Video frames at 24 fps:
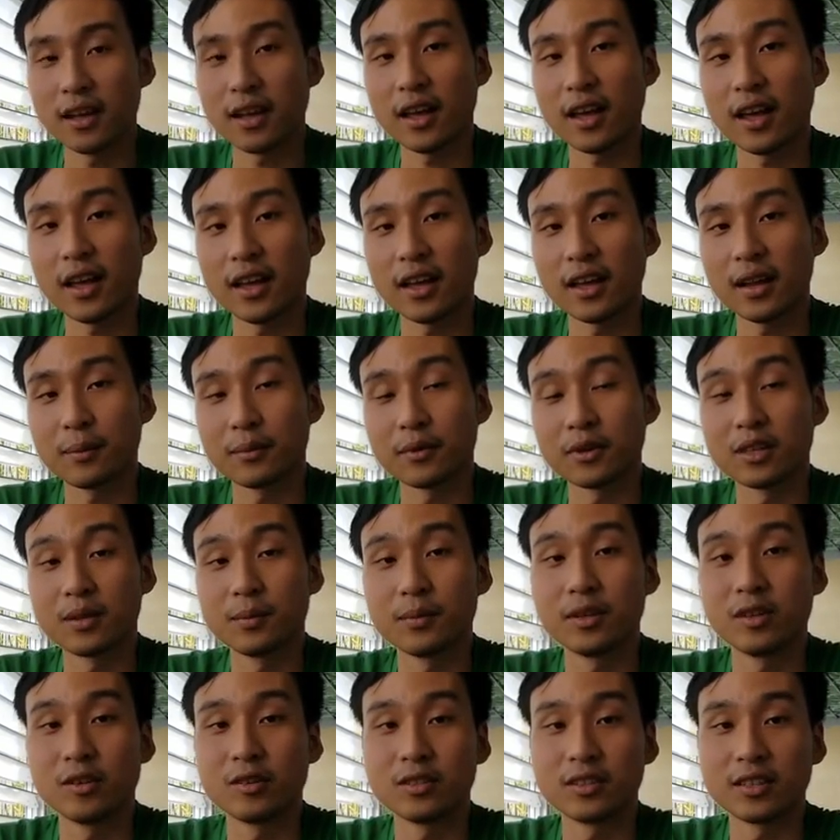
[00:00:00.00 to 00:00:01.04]
and I'm gonna
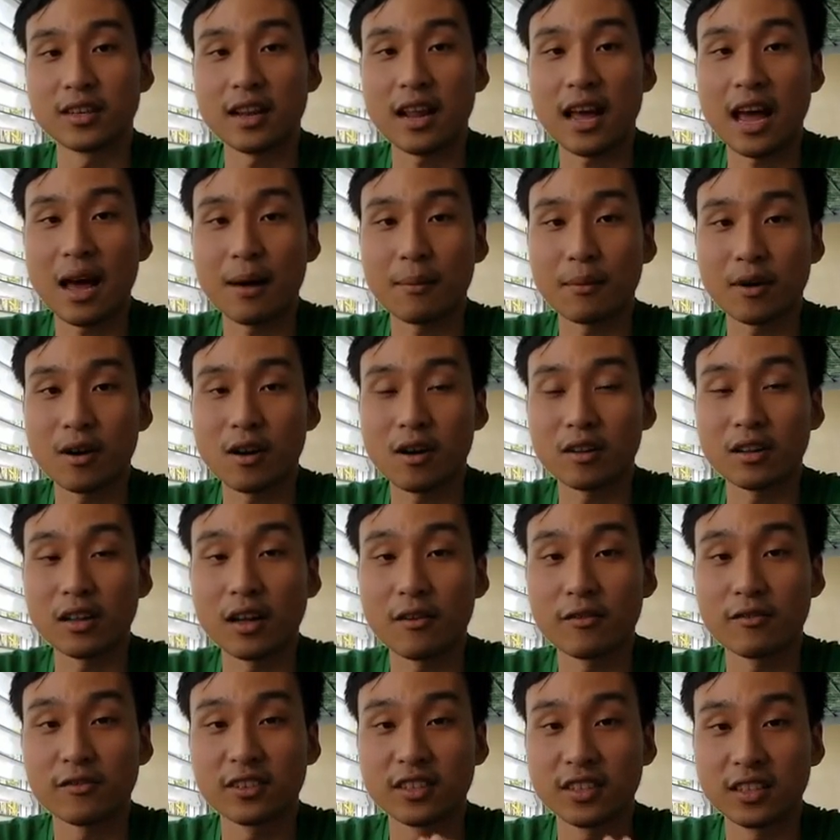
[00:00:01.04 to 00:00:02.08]
be using an app called
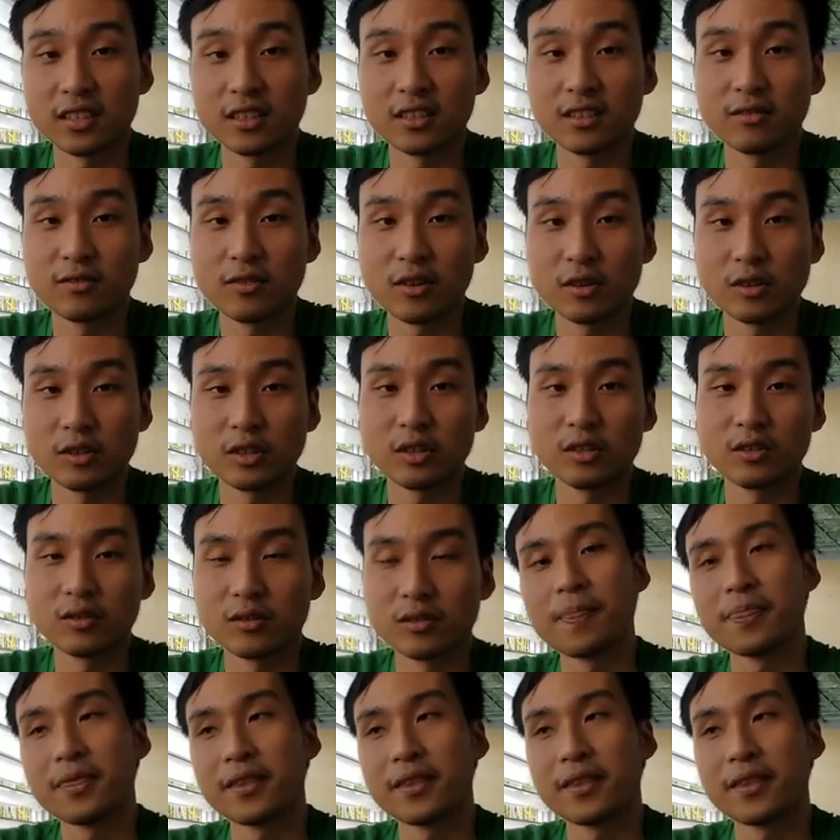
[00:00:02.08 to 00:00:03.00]
Affinity Photo.